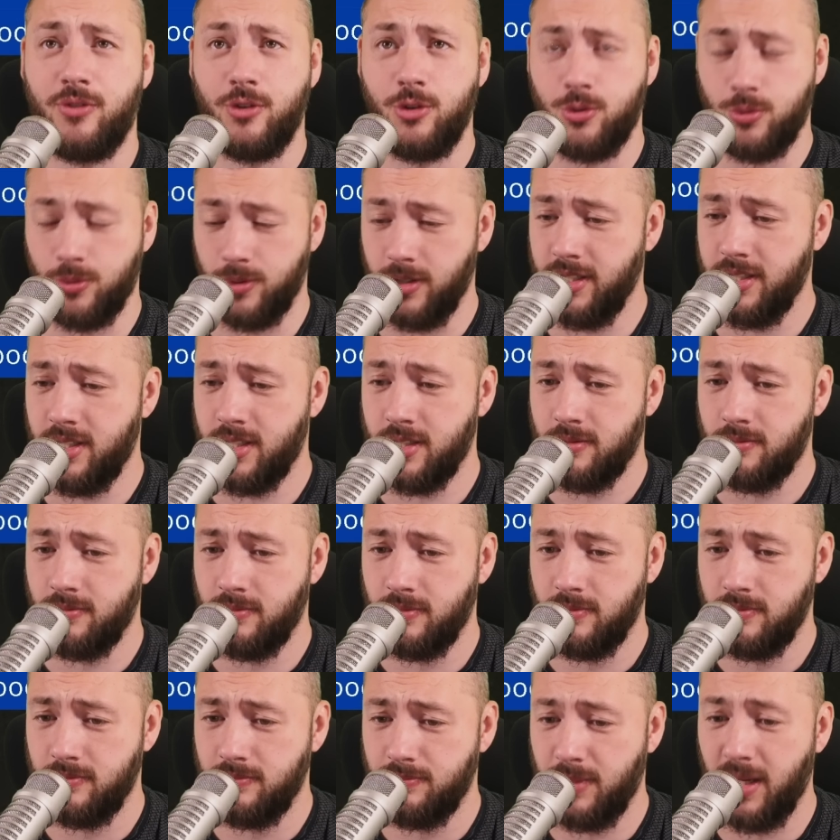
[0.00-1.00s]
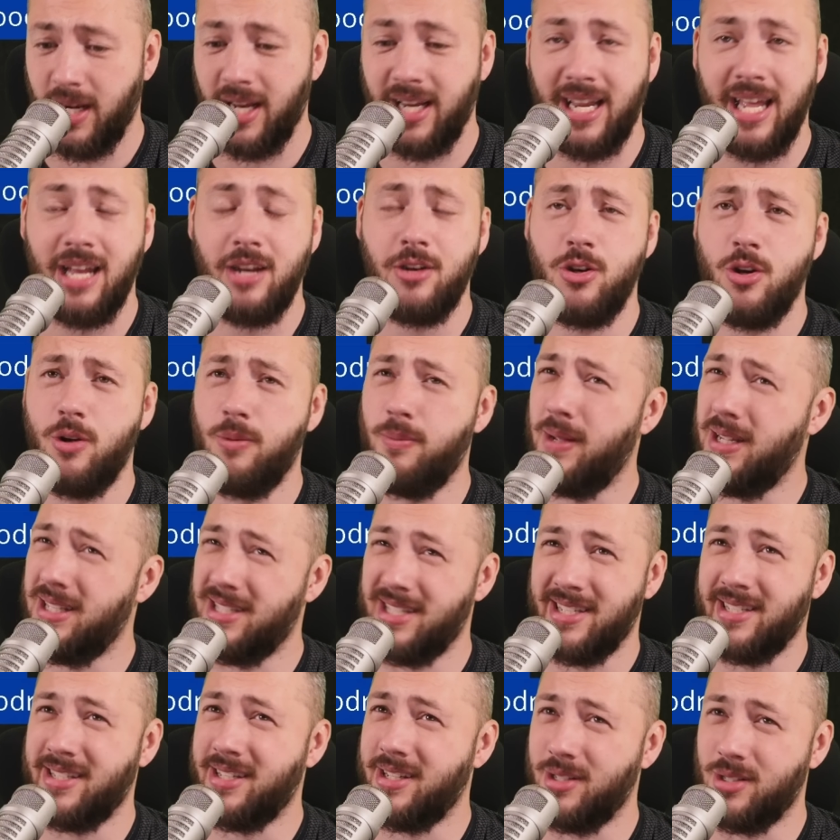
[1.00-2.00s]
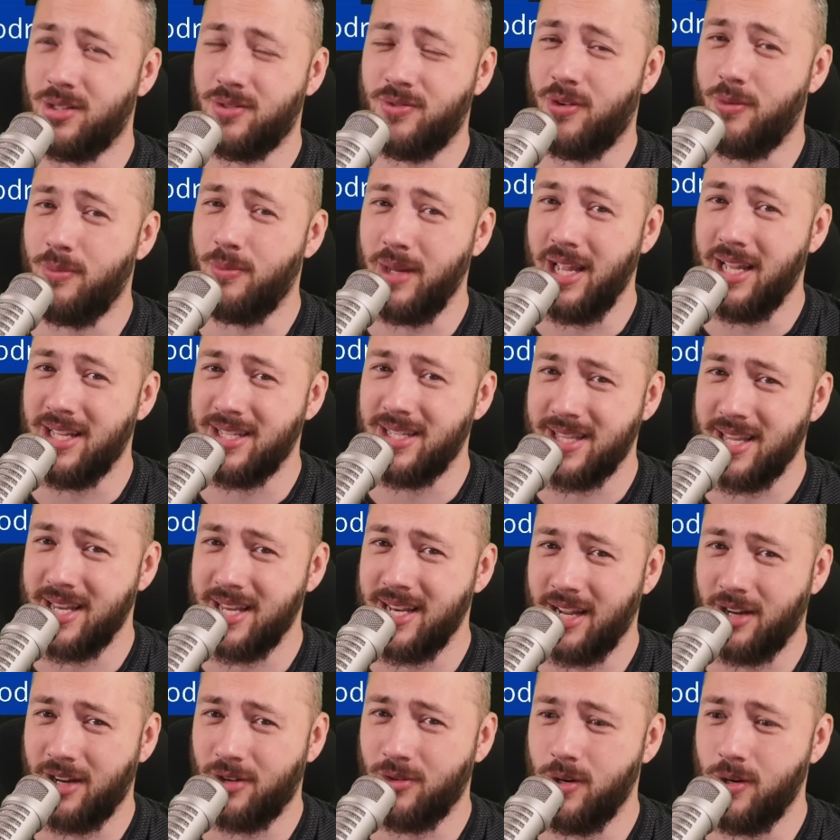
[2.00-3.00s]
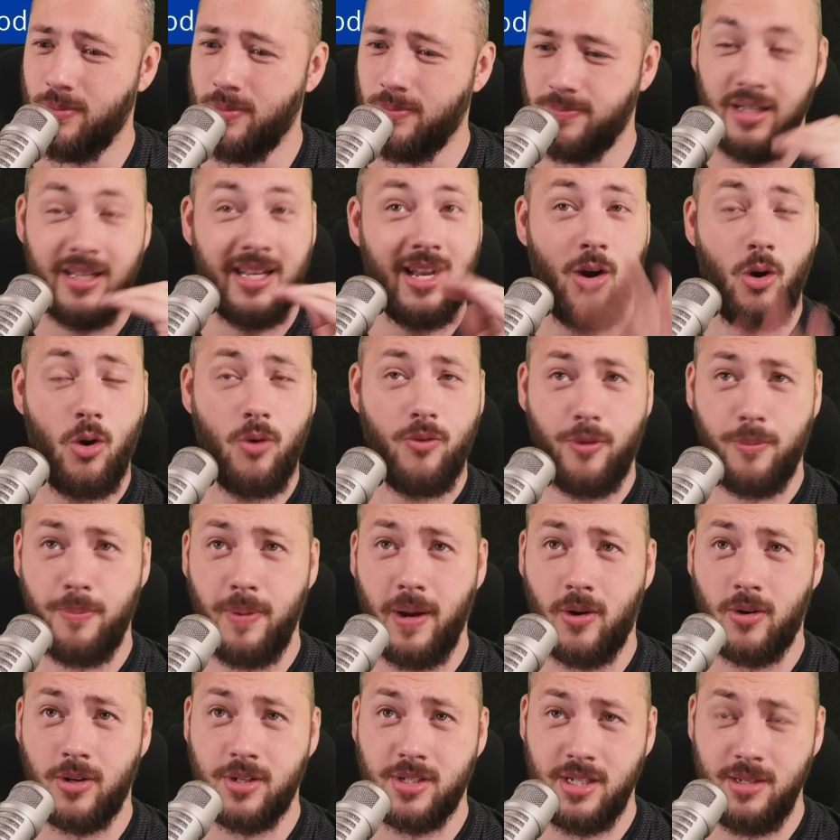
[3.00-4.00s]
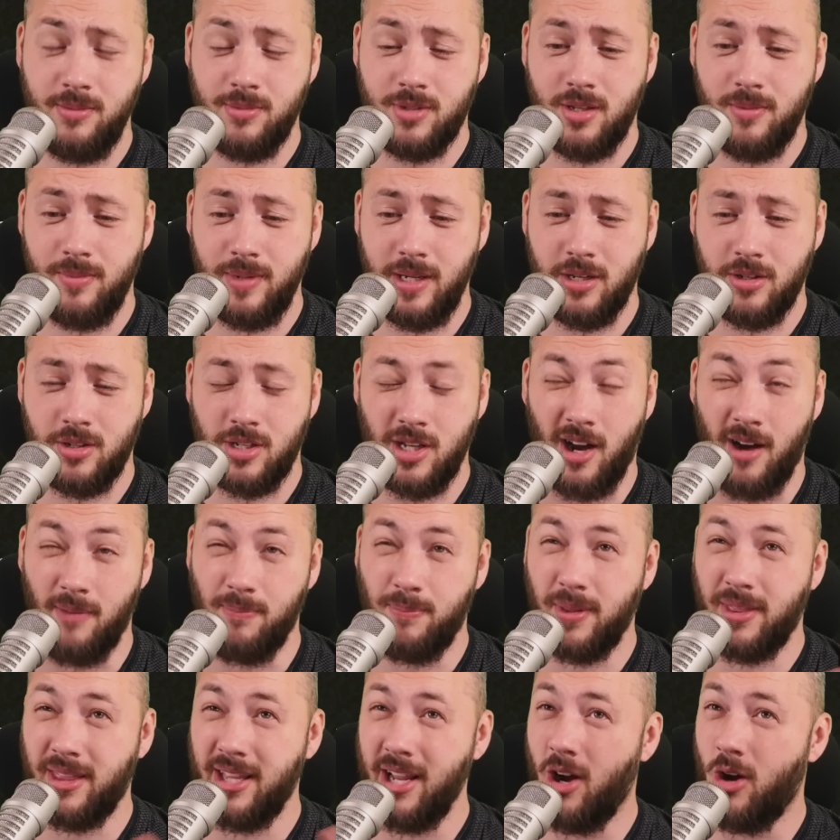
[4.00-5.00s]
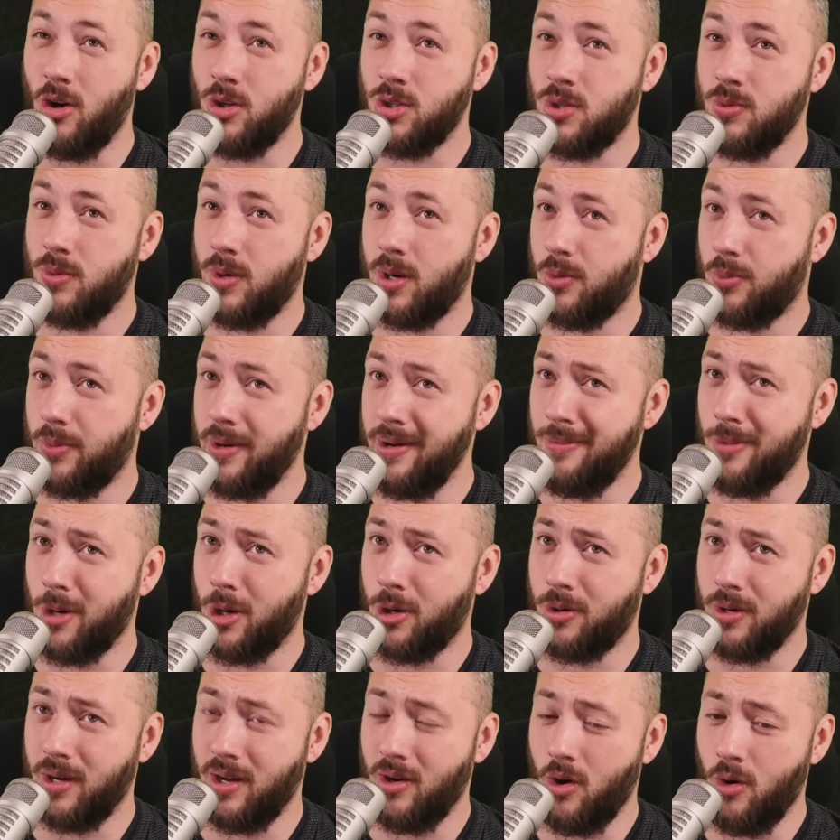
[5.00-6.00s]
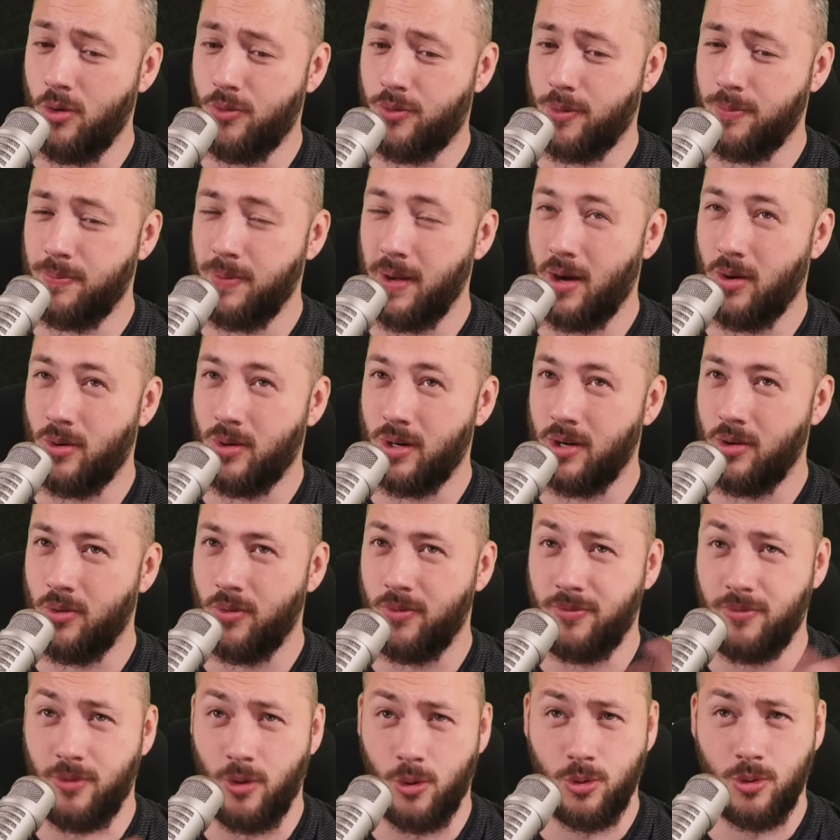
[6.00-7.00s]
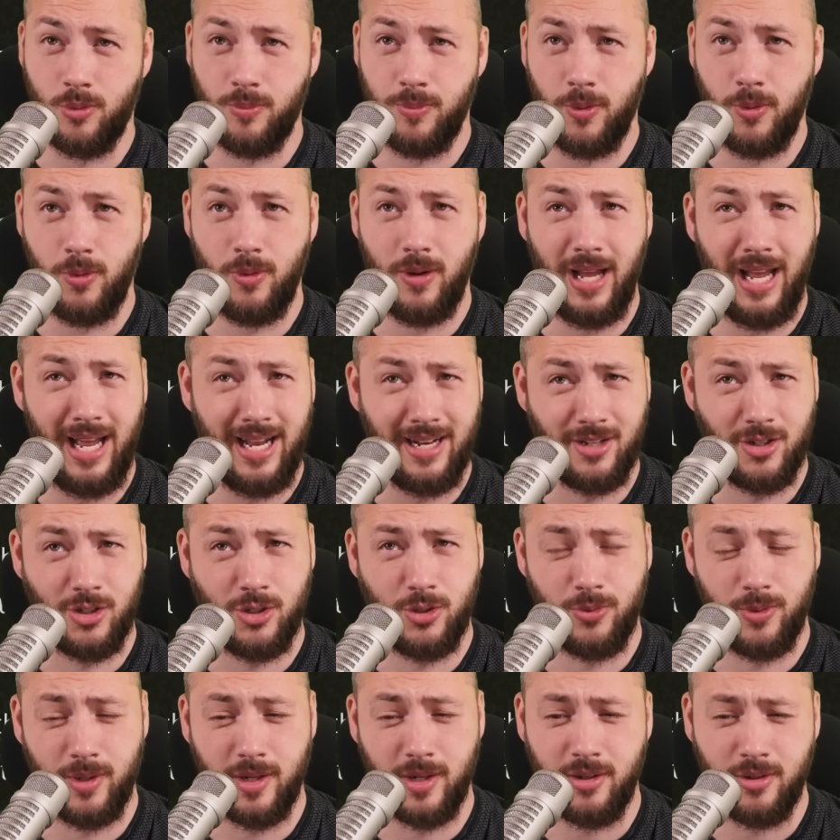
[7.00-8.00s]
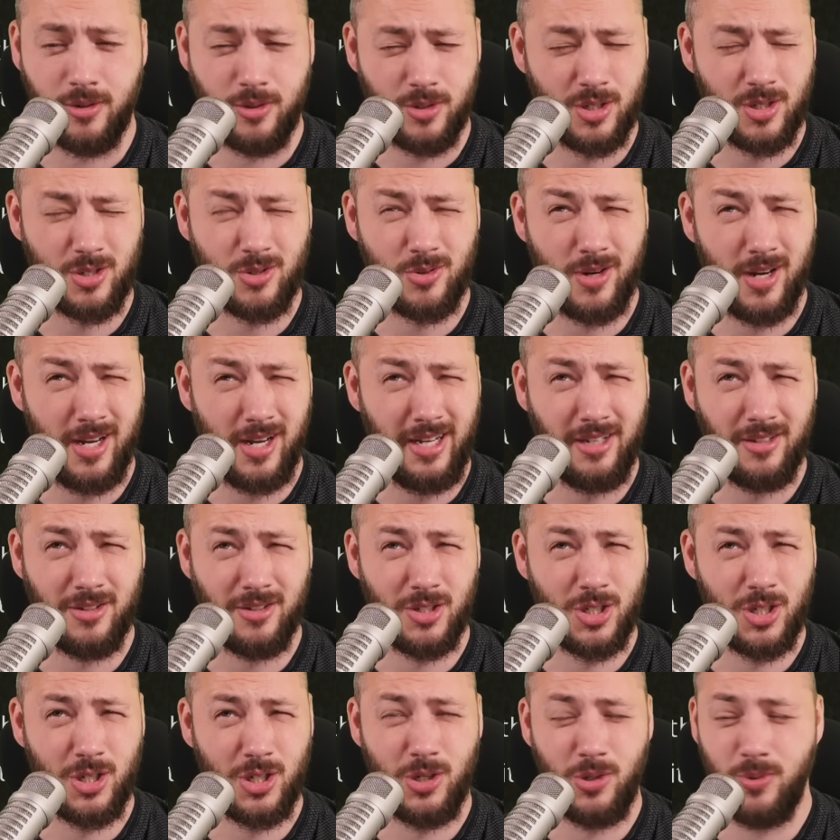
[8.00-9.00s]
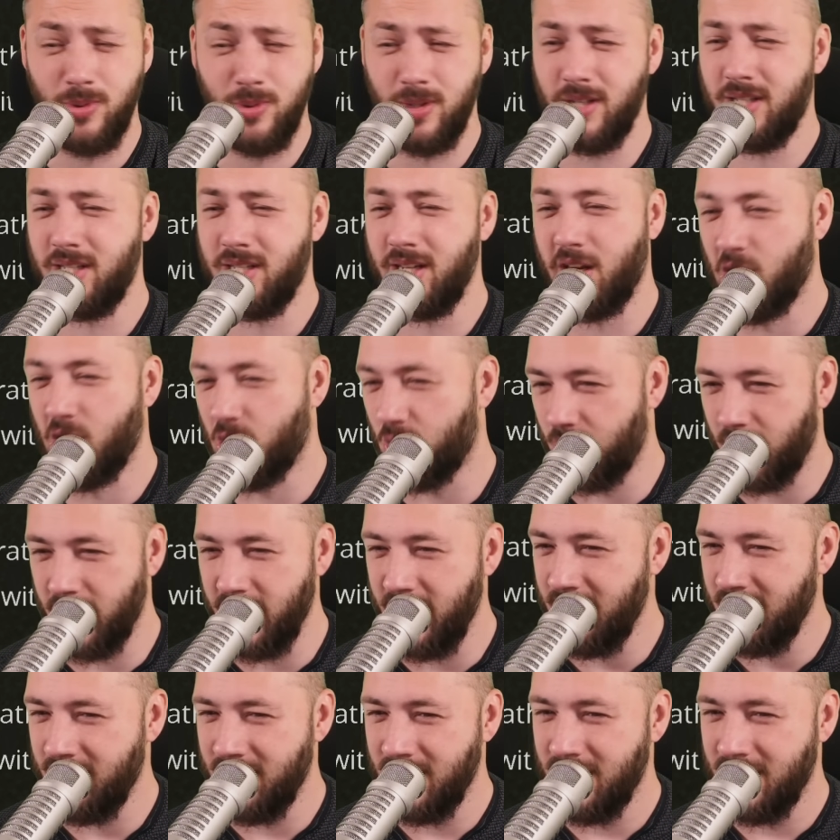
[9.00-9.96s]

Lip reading: druids, but again, no basic skills for me as the Necro. Now, Overpower seems to be on top, but they also want to rework Overpower, Vulnerable, and Critical Strike to a degree,